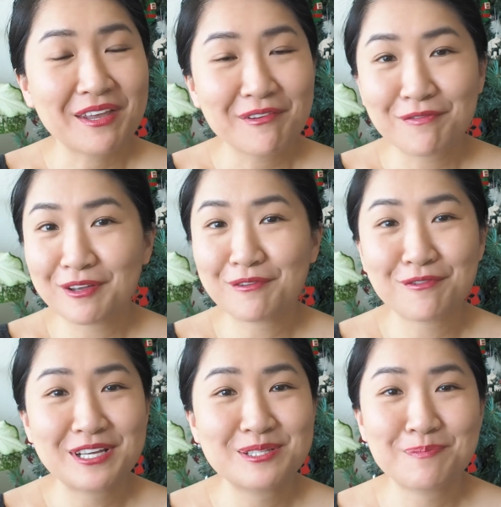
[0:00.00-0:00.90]
Feel free
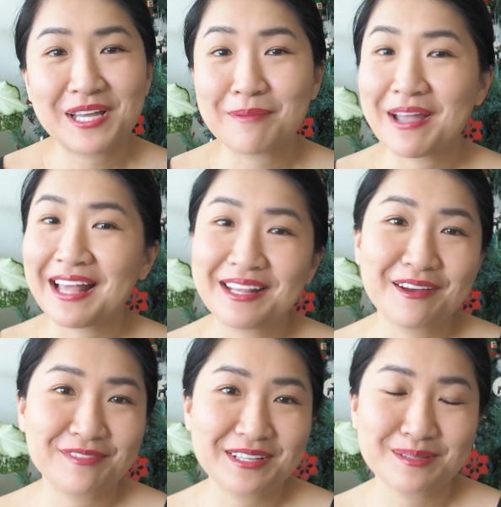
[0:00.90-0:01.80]
to pick up any of
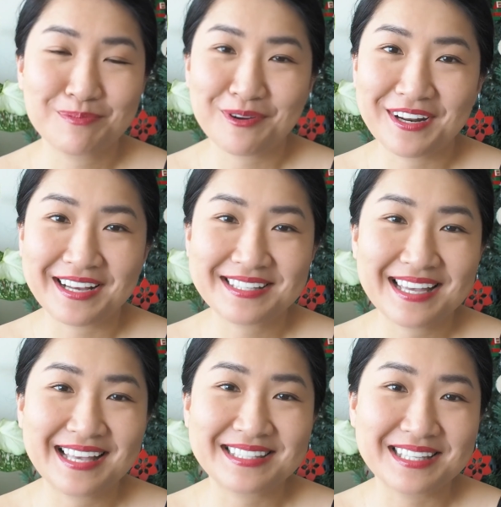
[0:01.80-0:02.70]
these products
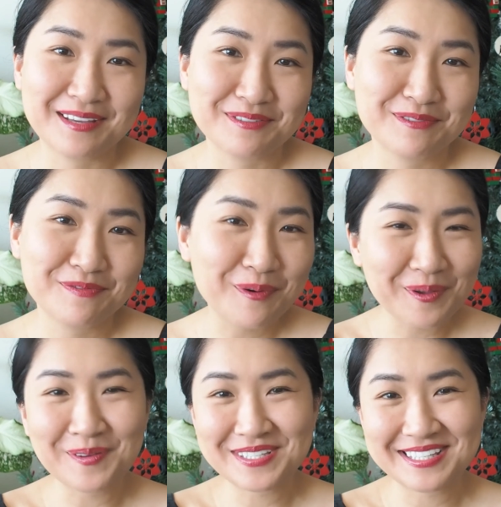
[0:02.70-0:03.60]
as gifts for
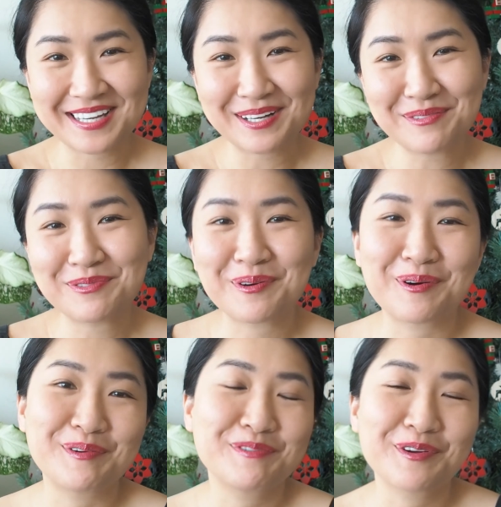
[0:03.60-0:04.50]
yourself
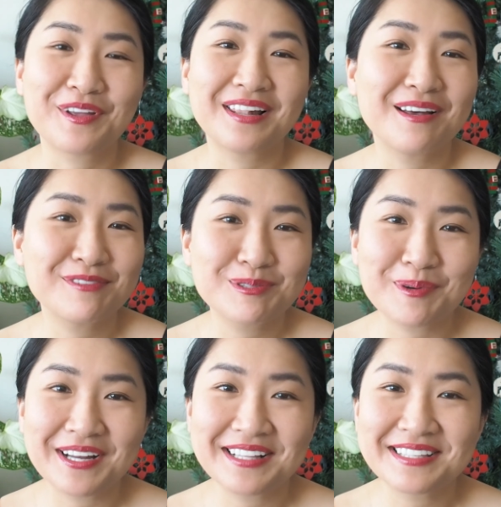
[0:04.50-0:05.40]
or for your loved
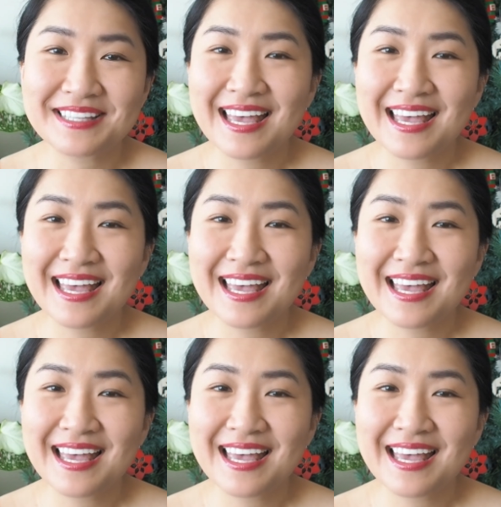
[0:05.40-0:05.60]
ones.